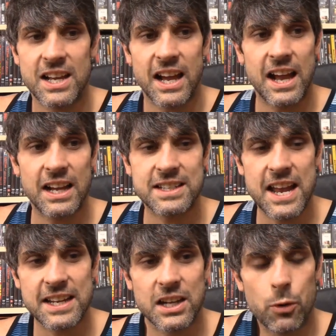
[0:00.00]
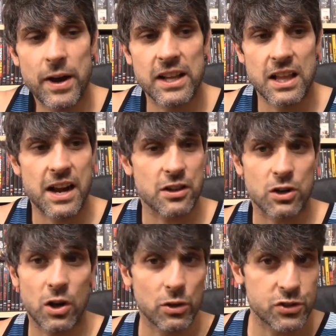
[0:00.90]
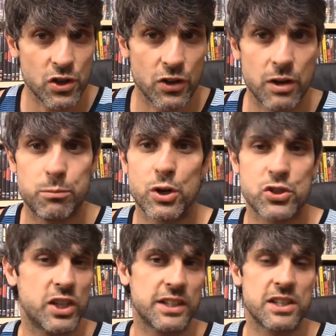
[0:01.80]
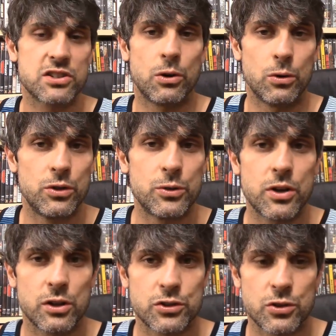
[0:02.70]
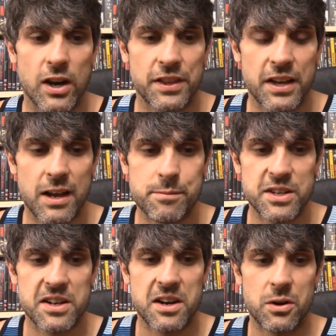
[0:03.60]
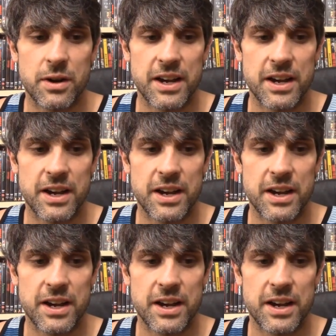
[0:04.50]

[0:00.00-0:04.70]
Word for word: uh, taking away a lot of their culture and pushing this whole new culture on them, you know.